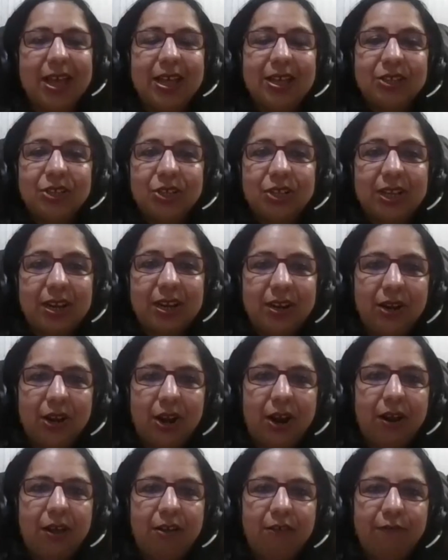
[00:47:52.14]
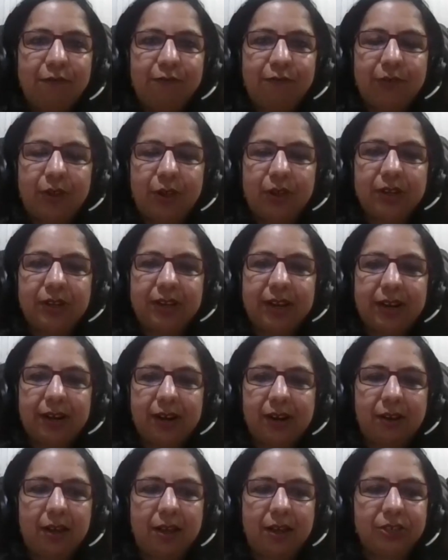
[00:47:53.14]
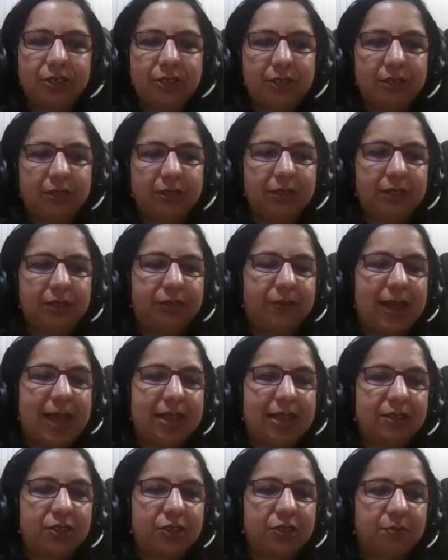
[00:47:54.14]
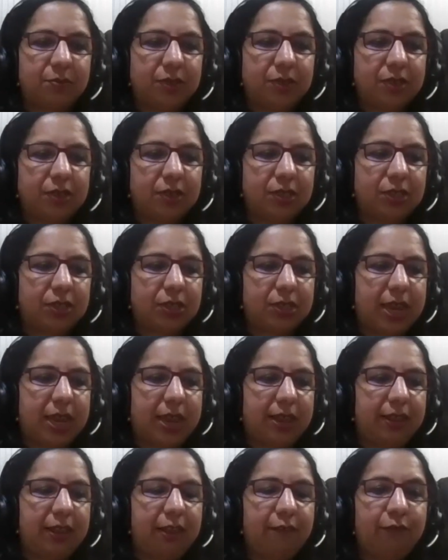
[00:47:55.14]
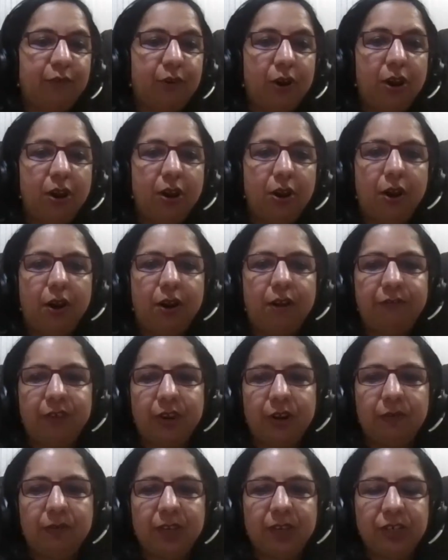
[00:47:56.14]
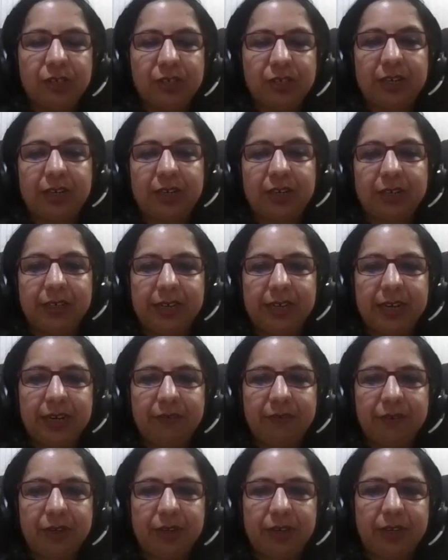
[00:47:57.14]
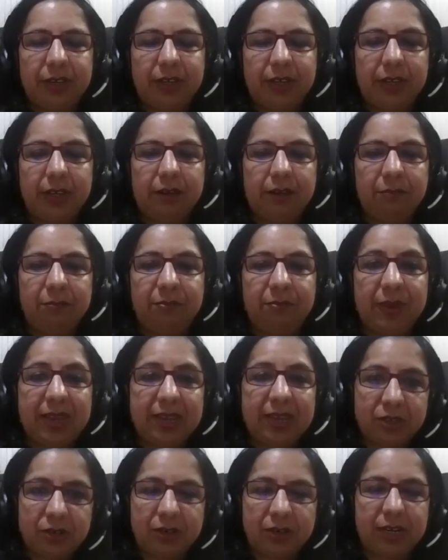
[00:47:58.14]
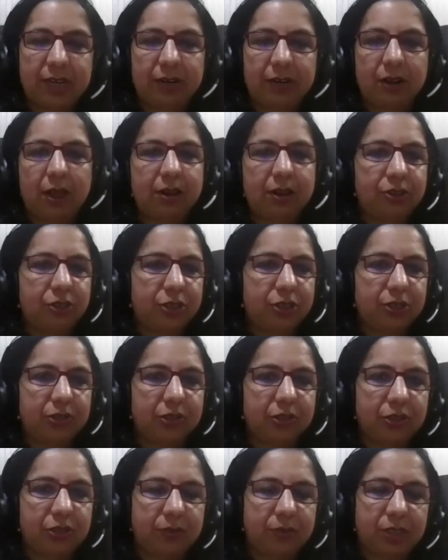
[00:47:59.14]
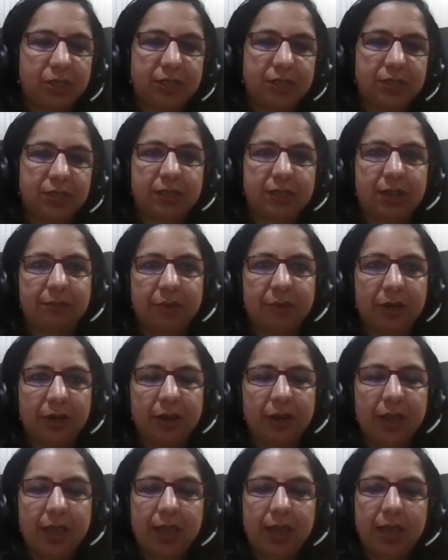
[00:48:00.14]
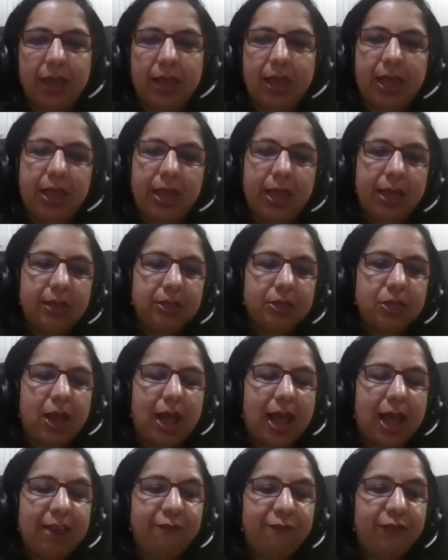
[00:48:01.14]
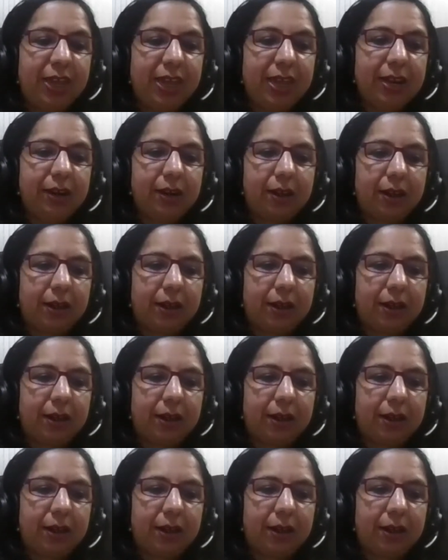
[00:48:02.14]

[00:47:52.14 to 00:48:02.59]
so there are a lot of technological advancements, and therefore a lot of innovation and creativity based on technology also which has come in. So I feel